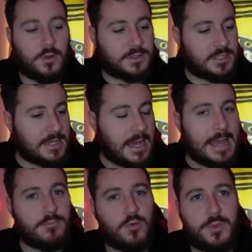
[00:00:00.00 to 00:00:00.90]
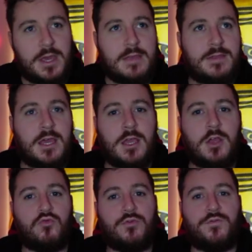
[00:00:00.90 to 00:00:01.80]
Today will be the
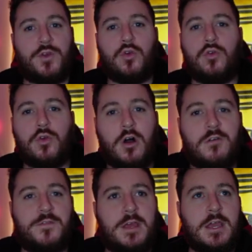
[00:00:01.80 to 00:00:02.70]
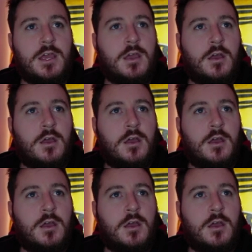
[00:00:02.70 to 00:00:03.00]
review of the